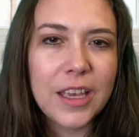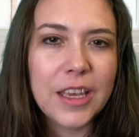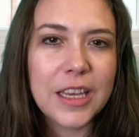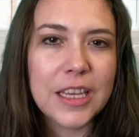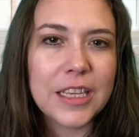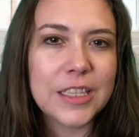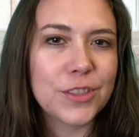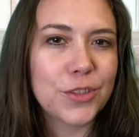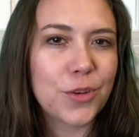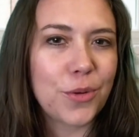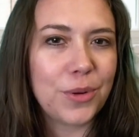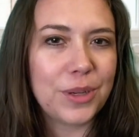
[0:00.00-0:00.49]

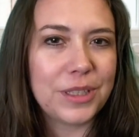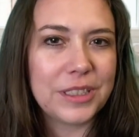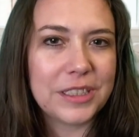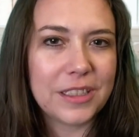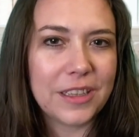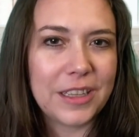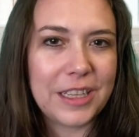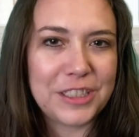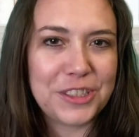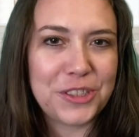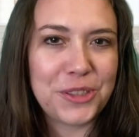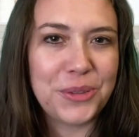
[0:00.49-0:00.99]
is going to
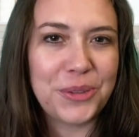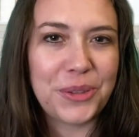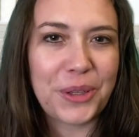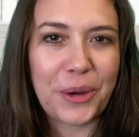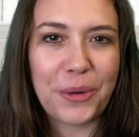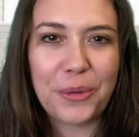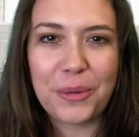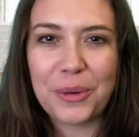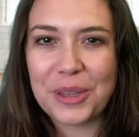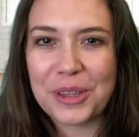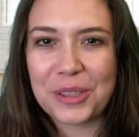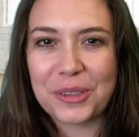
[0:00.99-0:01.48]
let you
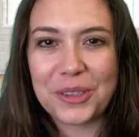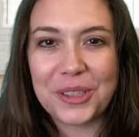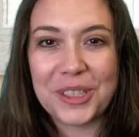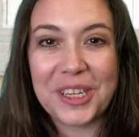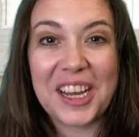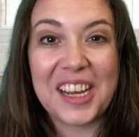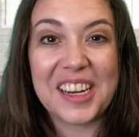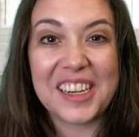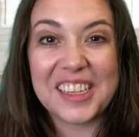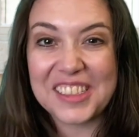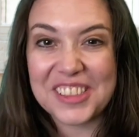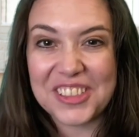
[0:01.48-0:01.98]
know whether or
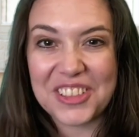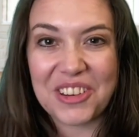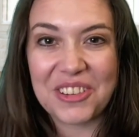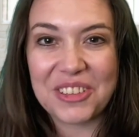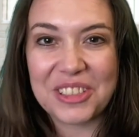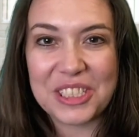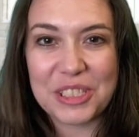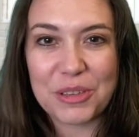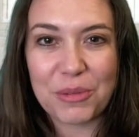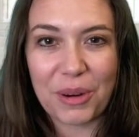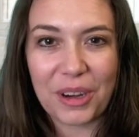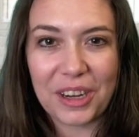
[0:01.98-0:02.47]
not it's
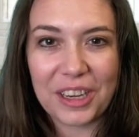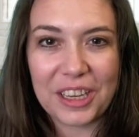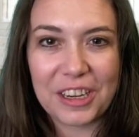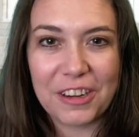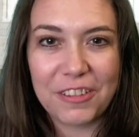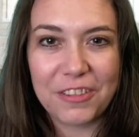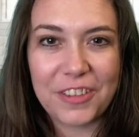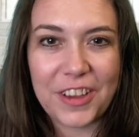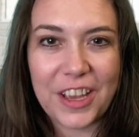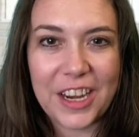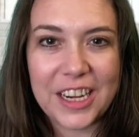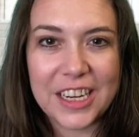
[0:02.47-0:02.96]
going to work in a
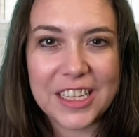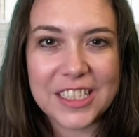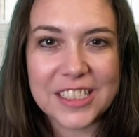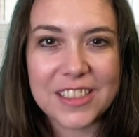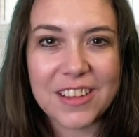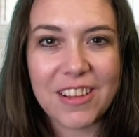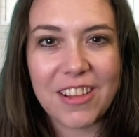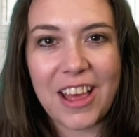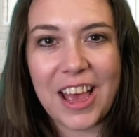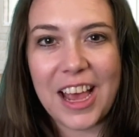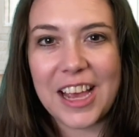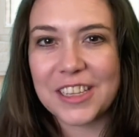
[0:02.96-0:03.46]
fitness
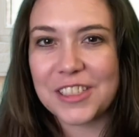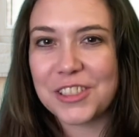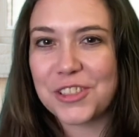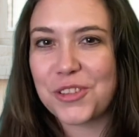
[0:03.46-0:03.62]
class.